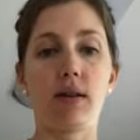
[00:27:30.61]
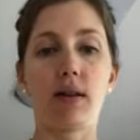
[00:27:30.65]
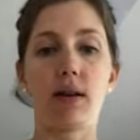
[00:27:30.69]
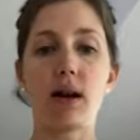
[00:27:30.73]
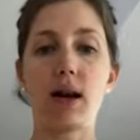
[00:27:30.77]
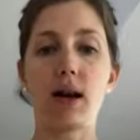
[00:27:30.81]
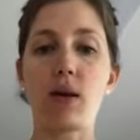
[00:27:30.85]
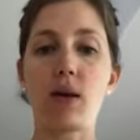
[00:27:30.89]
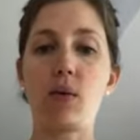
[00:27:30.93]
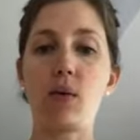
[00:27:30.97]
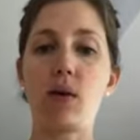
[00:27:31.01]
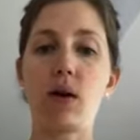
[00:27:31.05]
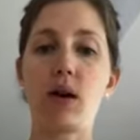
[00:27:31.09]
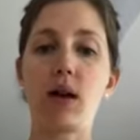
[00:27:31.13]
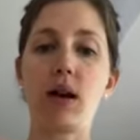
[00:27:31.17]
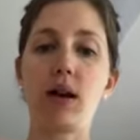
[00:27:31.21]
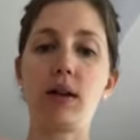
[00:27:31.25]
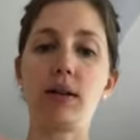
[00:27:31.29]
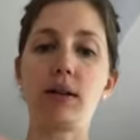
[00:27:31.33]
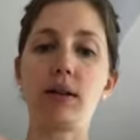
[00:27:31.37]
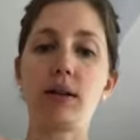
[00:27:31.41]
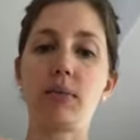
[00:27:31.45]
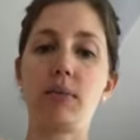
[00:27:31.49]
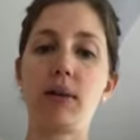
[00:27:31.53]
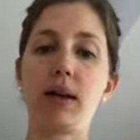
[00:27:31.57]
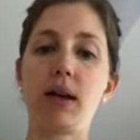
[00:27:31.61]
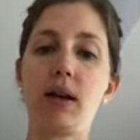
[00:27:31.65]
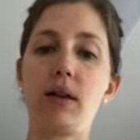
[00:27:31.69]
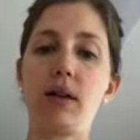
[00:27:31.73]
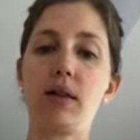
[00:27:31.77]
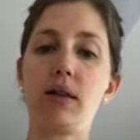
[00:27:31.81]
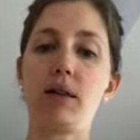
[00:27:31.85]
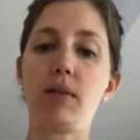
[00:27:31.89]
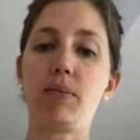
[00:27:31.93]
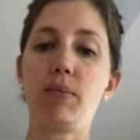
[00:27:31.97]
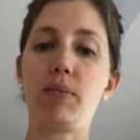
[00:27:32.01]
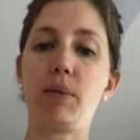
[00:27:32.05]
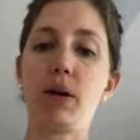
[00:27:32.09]
I want it to be on
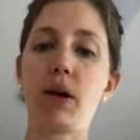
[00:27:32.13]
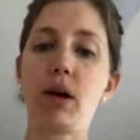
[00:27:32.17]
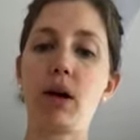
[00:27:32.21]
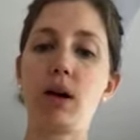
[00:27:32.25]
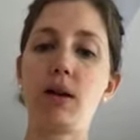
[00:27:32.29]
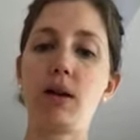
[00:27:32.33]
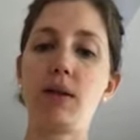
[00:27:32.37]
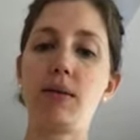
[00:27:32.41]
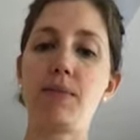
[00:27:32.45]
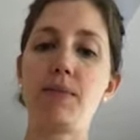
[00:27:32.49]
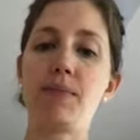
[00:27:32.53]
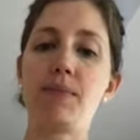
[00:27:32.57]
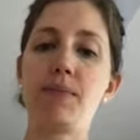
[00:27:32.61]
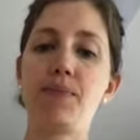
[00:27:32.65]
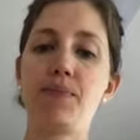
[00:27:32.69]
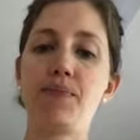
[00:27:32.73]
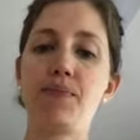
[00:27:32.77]
the bottom.